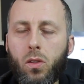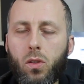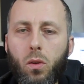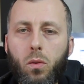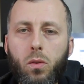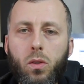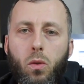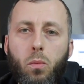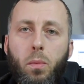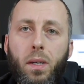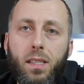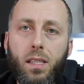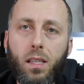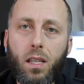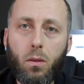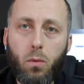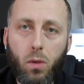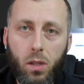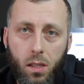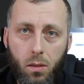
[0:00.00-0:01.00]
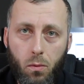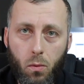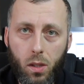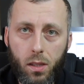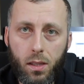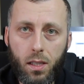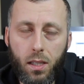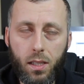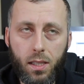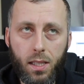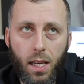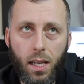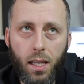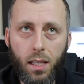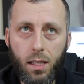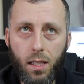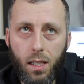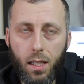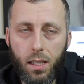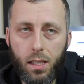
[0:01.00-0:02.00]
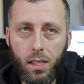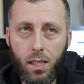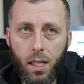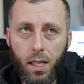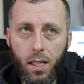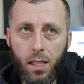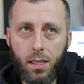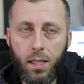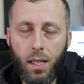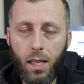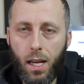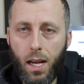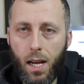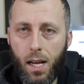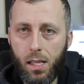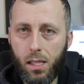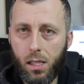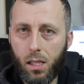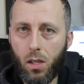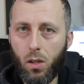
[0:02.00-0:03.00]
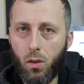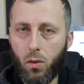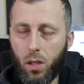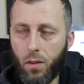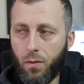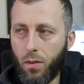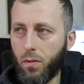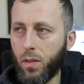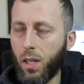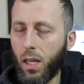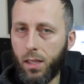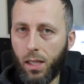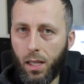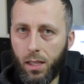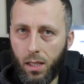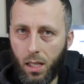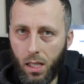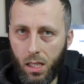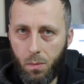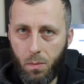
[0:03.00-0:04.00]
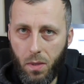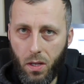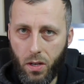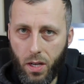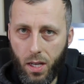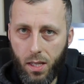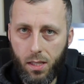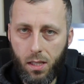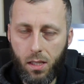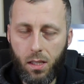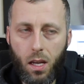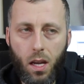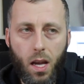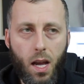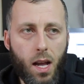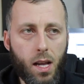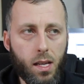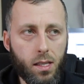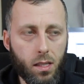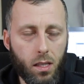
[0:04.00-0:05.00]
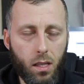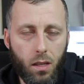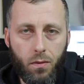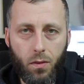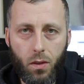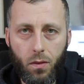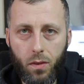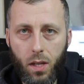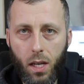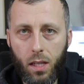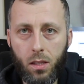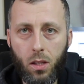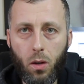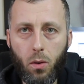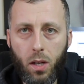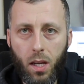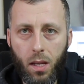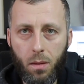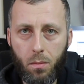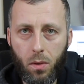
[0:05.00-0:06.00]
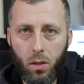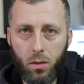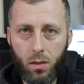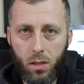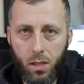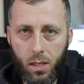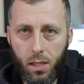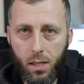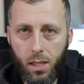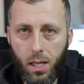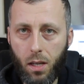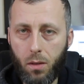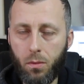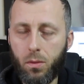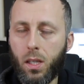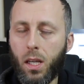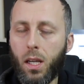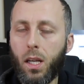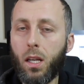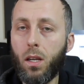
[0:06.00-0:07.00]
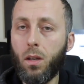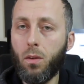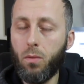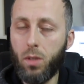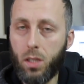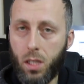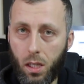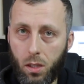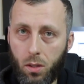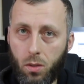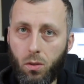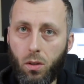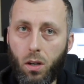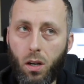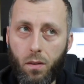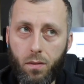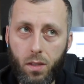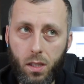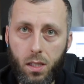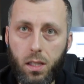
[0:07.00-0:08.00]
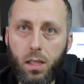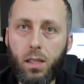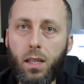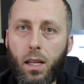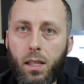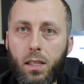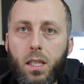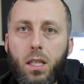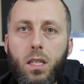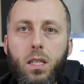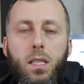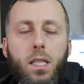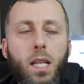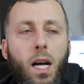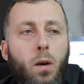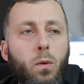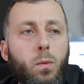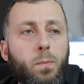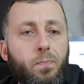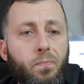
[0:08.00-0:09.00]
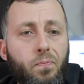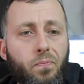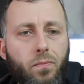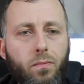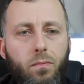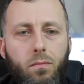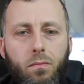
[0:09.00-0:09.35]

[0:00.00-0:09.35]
So basically what they're saying is, they ask you if you've got any experience, they ask if you've got no claim bonus discount, which I do, obviously 10 years now,